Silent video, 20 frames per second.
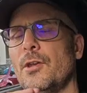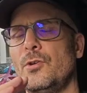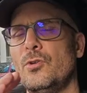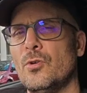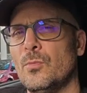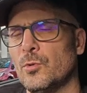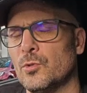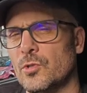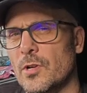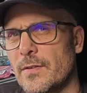
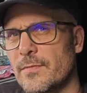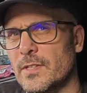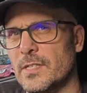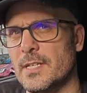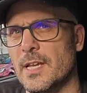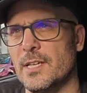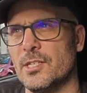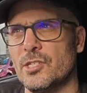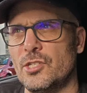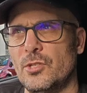normal driving
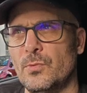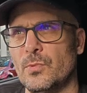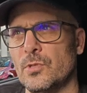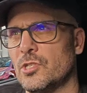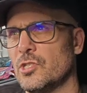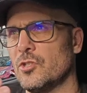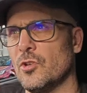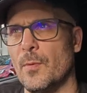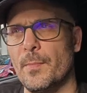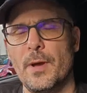test, you would
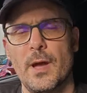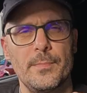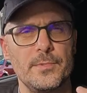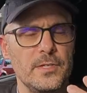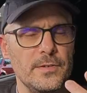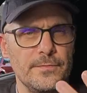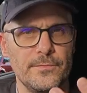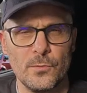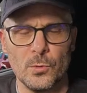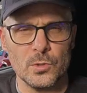stop up
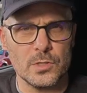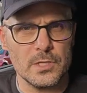to 4